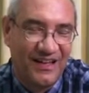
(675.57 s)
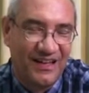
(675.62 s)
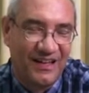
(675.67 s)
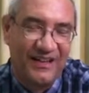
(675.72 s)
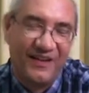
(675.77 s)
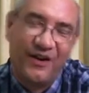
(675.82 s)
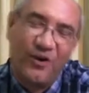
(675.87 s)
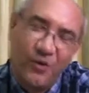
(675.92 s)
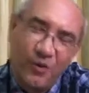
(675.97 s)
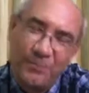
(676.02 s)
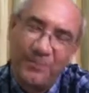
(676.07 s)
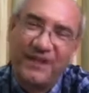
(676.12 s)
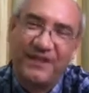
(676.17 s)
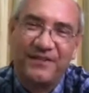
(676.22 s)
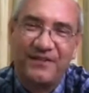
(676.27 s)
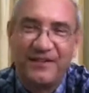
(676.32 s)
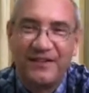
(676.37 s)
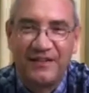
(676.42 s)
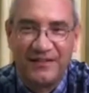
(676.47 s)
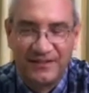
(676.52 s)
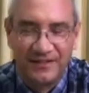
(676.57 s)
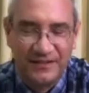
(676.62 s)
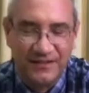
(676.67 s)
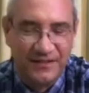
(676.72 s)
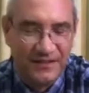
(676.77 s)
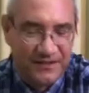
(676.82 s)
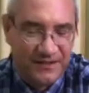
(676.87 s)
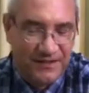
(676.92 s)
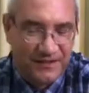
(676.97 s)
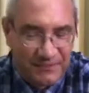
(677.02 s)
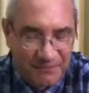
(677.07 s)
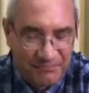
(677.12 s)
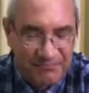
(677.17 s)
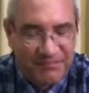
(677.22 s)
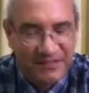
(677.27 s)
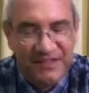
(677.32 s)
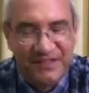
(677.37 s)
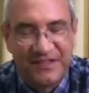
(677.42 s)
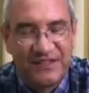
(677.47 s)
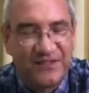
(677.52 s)
And I hope that uh, this,
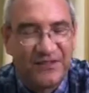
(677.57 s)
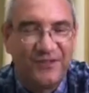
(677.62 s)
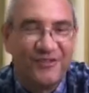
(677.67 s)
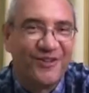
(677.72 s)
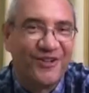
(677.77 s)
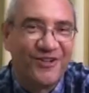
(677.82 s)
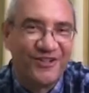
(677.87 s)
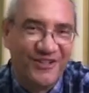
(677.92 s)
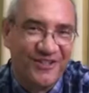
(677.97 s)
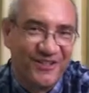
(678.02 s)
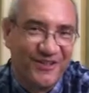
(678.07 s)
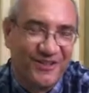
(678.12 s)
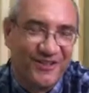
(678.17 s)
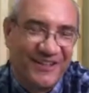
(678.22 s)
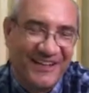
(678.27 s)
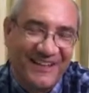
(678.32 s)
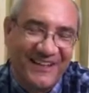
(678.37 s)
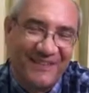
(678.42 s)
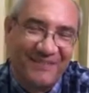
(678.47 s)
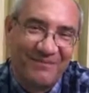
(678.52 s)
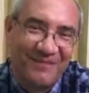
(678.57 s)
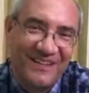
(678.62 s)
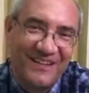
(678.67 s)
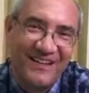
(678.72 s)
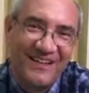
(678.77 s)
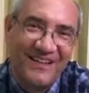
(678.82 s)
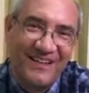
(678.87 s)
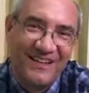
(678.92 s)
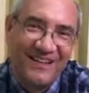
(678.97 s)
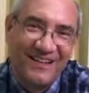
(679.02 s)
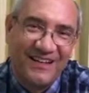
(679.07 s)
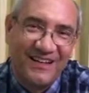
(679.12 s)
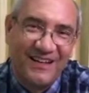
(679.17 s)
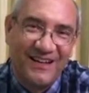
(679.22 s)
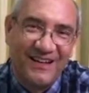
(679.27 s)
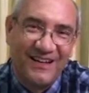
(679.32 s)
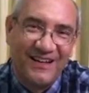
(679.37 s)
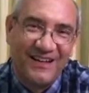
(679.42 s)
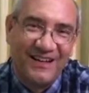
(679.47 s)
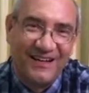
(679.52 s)
this introduction today
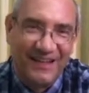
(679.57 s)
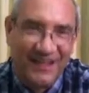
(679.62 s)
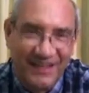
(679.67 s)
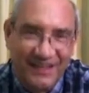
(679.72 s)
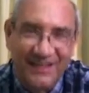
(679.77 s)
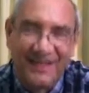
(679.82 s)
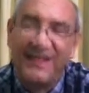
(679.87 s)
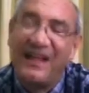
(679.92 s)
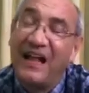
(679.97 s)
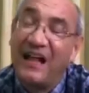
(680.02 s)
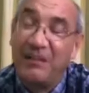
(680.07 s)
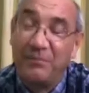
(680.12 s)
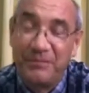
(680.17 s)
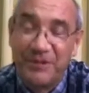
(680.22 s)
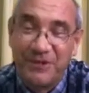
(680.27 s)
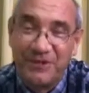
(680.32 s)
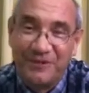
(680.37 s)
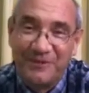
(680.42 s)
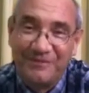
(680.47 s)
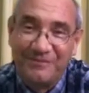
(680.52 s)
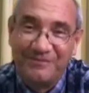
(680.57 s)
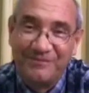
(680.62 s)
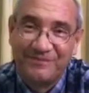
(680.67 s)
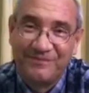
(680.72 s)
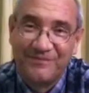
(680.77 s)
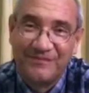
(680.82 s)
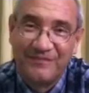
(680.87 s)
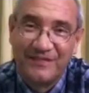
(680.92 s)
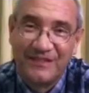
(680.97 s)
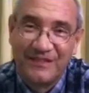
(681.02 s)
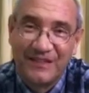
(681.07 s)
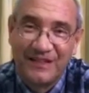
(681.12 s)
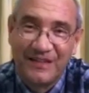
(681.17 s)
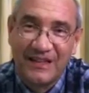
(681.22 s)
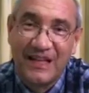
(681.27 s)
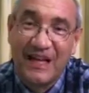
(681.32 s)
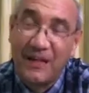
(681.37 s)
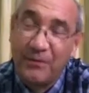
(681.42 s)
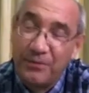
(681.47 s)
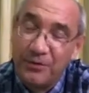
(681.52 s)
uh, can, can help you,
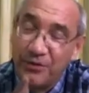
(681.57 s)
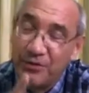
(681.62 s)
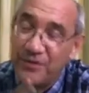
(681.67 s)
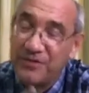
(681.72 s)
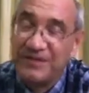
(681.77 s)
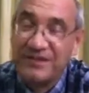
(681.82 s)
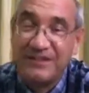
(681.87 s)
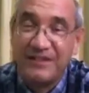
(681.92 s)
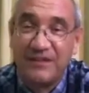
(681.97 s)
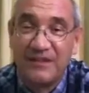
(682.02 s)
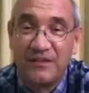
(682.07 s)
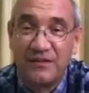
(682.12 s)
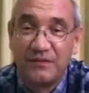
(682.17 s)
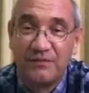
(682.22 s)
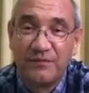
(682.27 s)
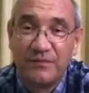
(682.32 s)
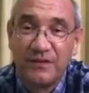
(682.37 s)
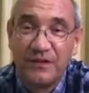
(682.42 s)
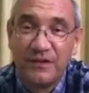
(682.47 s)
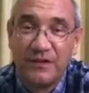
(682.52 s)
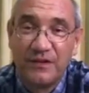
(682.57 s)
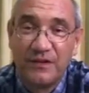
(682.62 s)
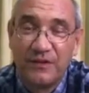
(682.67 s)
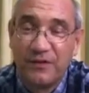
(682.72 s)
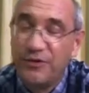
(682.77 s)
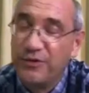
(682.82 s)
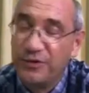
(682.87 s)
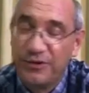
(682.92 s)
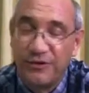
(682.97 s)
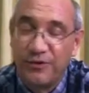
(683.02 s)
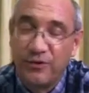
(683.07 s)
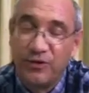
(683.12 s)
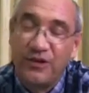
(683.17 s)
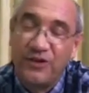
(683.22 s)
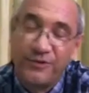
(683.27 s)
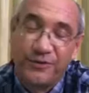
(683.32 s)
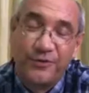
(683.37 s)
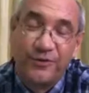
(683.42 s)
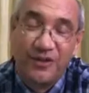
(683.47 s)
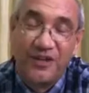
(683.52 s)
can help you to see who you tr-
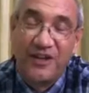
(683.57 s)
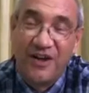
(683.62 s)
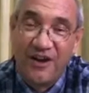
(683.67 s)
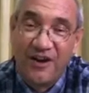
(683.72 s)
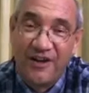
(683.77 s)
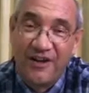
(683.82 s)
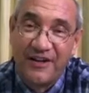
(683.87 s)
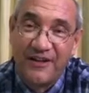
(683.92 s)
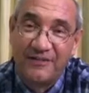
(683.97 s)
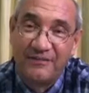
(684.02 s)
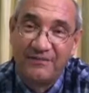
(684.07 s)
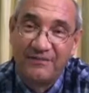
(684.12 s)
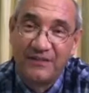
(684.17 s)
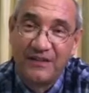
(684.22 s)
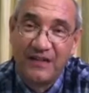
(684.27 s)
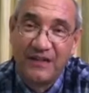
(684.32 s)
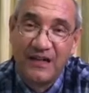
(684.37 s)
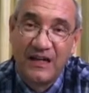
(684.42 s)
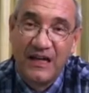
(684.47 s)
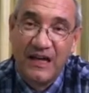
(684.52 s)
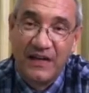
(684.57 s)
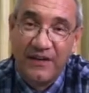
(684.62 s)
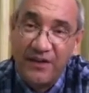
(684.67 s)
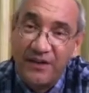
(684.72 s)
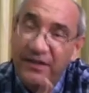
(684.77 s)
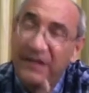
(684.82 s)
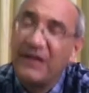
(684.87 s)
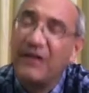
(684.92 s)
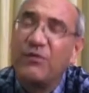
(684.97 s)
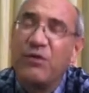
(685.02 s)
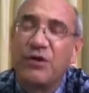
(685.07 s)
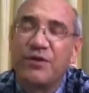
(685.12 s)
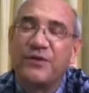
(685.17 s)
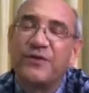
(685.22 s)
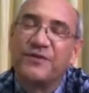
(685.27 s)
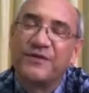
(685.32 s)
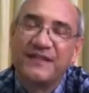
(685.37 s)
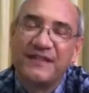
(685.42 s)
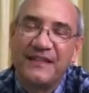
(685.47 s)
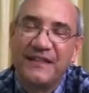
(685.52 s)
truly are. And I really want
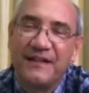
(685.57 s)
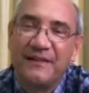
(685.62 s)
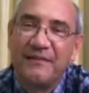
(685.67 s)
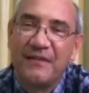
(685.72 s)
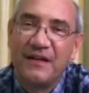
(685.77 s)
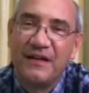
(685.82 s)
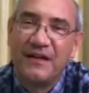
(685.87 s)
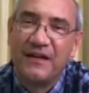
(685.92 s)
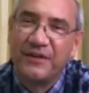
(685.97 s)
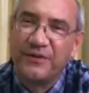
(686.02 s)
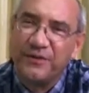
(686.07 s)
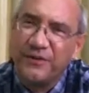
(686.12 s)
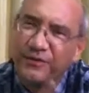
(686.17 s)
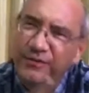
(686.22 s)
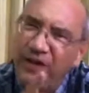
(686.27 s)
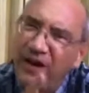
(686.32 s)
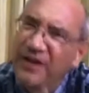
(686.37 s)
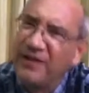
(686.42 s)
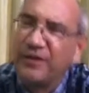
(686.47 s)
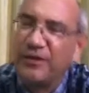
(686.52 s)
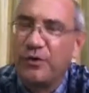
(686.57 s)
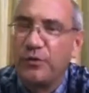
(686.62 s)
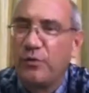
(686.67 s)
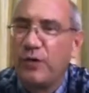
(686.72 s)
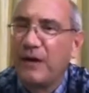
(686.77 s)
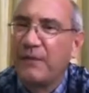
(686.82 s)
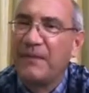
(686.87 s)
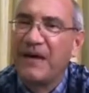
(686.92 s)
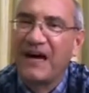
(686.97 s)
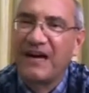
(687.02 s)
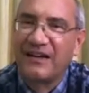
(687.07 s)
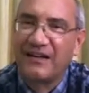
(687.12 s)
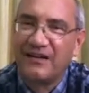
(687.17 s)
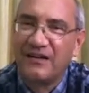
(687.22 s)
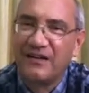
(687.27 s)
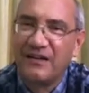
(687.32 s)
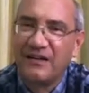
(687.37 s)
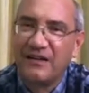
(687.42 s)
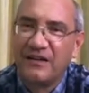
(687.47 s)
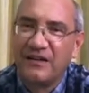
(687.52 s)
to see that you find your way back
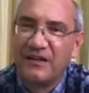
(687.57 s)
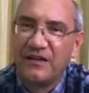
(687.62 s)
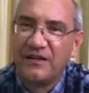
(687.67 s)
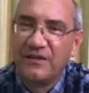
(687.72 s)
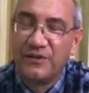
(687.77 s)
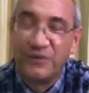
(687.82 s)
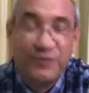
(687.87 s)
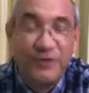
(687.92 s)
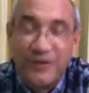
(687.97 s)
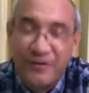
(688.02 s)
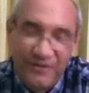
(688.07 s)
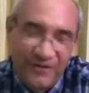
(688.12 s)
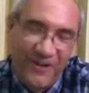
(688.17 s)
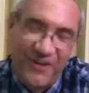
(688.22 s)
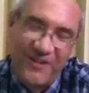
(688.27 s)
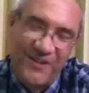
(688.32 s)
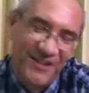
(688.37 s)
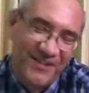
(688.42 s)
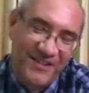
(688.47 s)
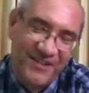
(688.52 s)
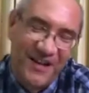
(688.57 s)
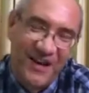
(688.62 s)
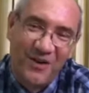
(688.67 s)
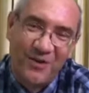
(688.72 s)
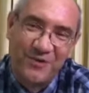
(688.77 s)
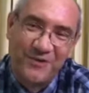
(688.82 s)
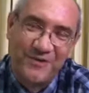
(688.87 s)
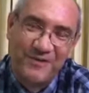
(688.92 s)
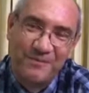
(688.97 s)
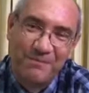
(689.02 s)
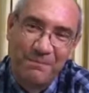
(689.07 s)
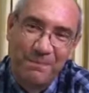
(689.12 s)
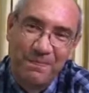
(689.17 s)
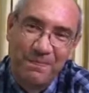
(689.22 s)
to your Father's house,